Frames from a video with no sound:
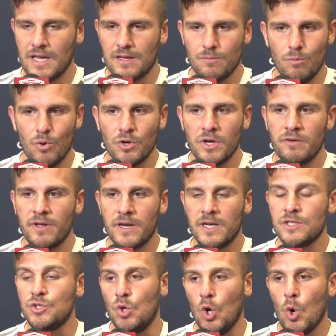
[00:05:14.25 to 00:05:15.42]

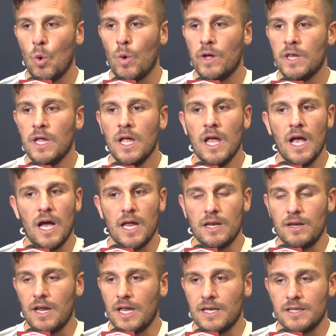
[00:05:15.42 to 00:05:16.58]
motivated to go
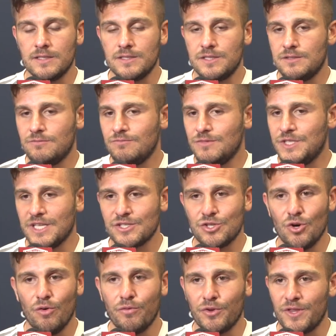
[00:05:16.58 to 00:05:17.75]
and just
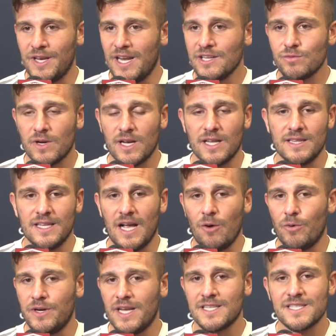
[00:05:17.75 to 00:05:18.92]
go for the next one. And
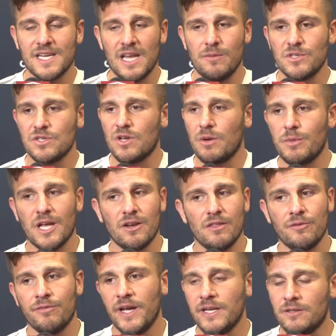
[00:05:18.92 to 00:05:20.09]
our next game is gonna be another
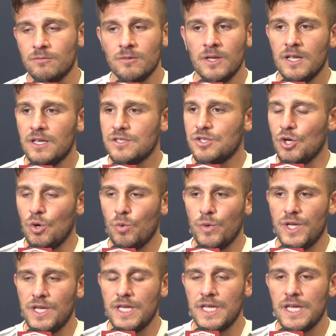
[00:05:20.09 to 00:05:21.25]
final. So
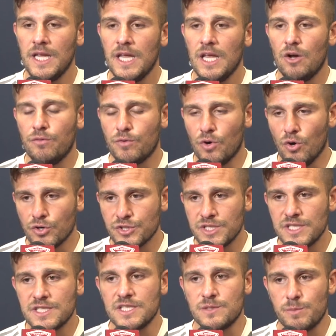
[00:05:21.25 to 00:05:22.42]
we, of course,
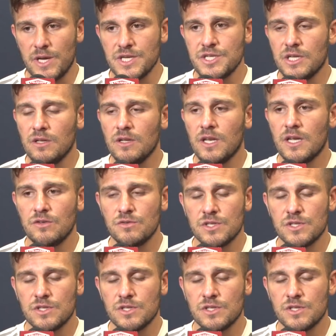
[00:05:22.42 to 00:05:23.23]
it's special, like you